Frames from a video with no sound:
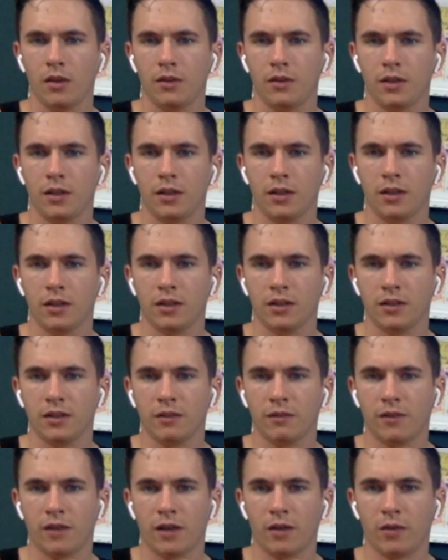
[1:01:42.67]
Seeing the
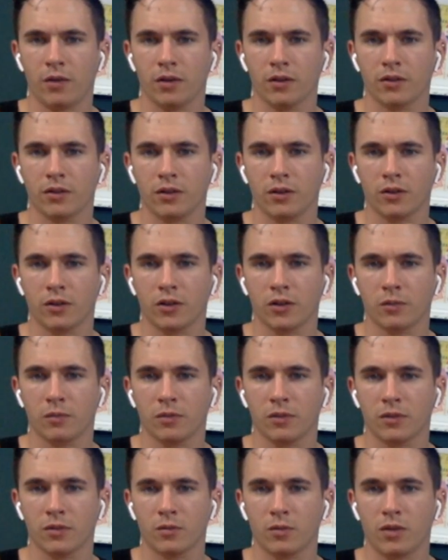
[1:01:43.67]
Disney fireworks on
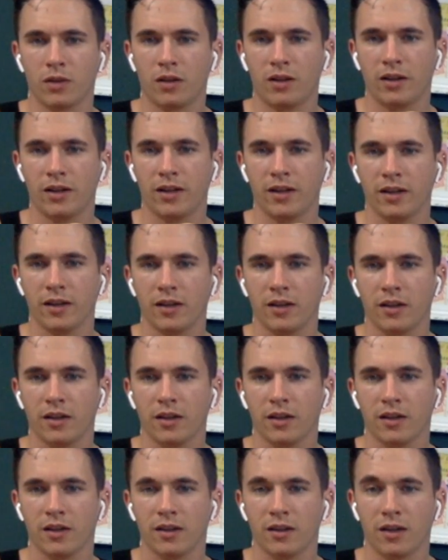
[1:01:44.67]
Christmas. Well,
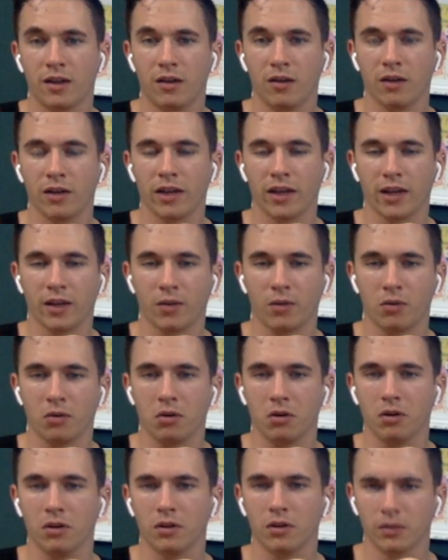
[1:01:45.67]
oh, okay,
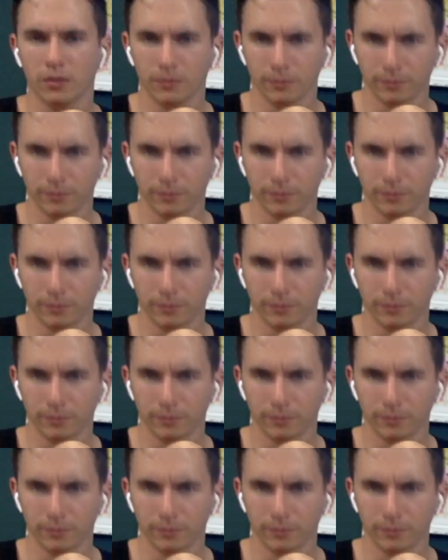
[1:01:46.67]
cool.